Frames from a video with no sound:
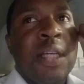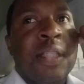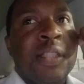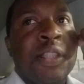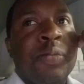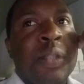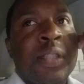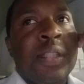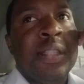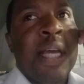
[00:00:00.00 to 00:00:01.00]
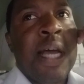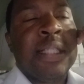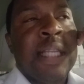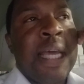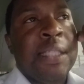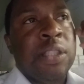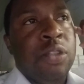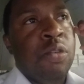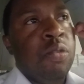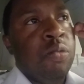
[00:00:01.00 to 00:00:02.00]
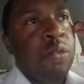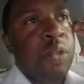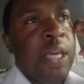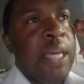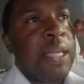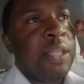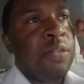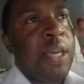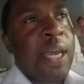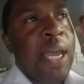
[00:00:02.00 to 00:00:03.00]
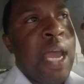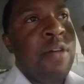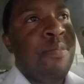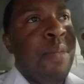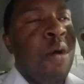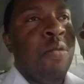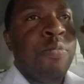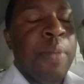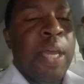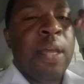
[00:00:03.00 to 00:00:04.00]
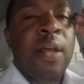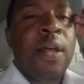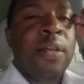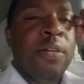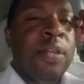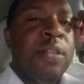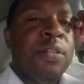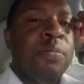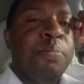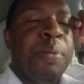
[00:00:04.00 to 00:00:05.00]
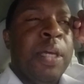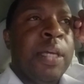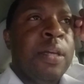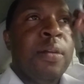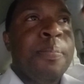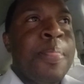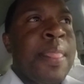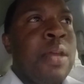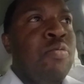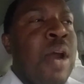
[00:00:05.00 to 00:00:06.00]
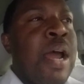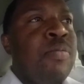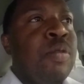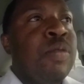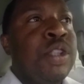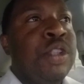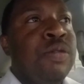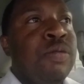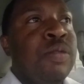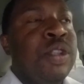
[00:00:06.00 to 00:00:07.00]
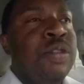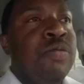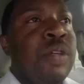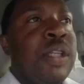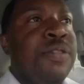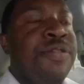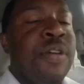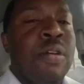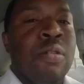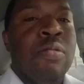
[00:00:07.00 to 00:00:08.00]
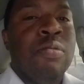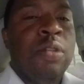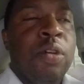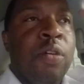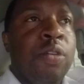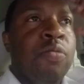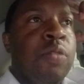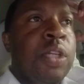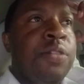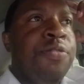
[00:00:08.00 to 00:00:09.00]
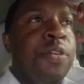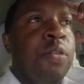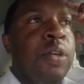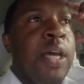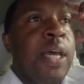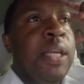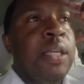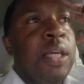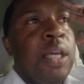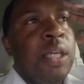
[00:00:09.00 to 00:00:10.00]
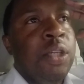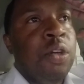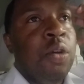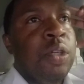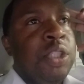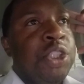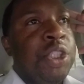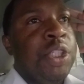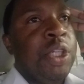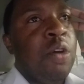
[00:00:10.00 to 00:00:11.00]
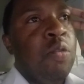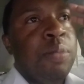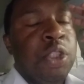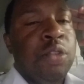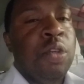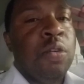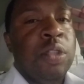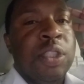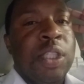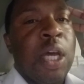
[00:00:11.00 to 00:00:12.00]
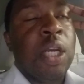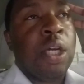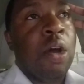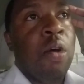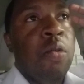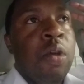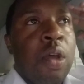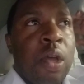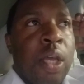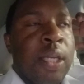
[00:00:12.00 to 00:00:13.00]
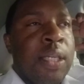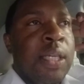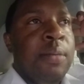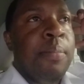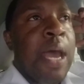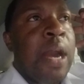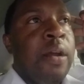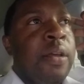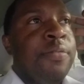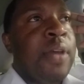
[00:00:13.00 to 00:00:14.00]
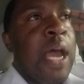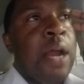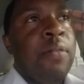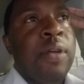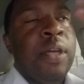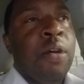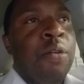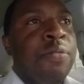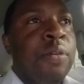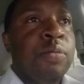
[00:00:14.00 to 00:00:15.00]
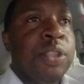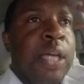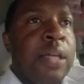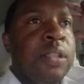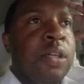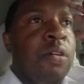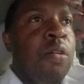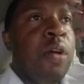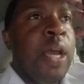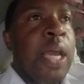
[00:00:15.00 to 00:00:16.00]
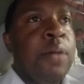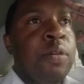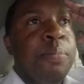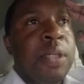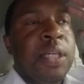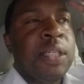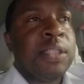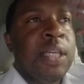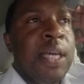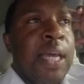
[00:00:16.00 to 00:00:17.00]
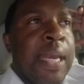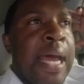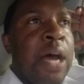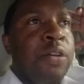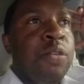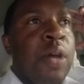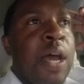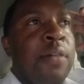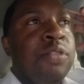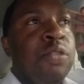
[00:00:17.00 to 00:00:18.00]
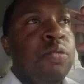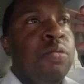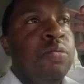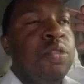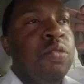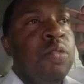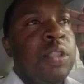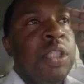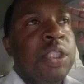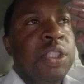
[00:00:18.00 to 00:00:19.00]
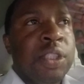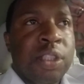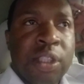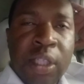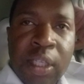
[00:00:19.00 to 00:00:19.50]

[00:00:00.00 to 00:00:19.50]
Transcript: This is what these guys like to do. You can't have both, man. You need to ride with what you really feel. You really feel that, he shouldn't go, but he's gonna go. It didn't matter if Kyrie Irving was out there or Hayward, because now you have two additions